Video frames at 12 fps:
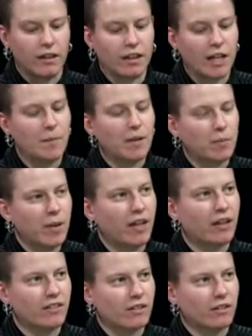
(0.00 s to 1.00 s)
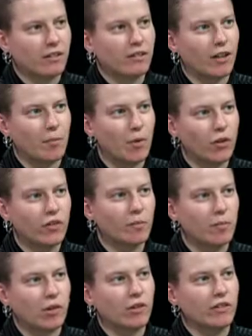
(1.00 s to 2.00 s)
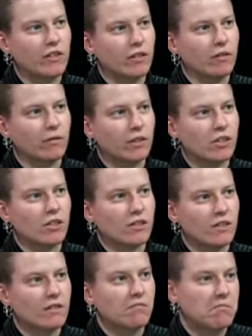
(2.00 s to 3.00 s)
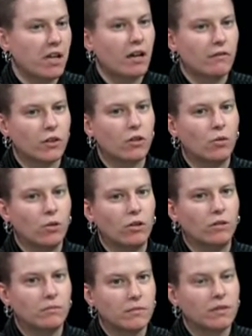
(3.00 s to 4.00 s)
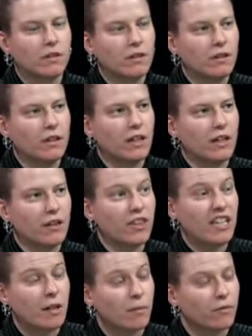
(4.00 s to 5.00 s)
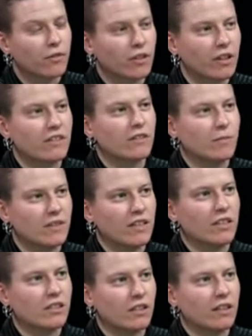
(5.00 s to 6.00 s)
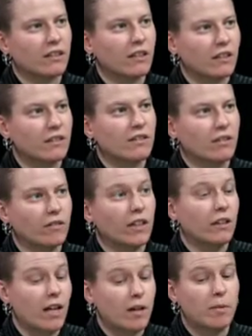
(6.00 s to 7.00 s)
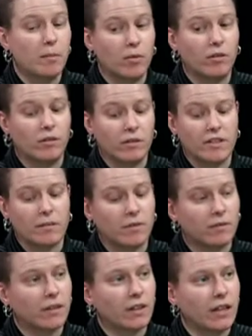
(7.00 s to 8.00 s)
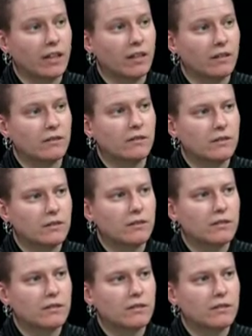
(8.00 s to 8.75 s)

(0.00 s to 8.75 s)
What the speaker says: incoming pings are most important to you, which is kind of a cool theme for a customization, I think. So a lot of people seem to really like it.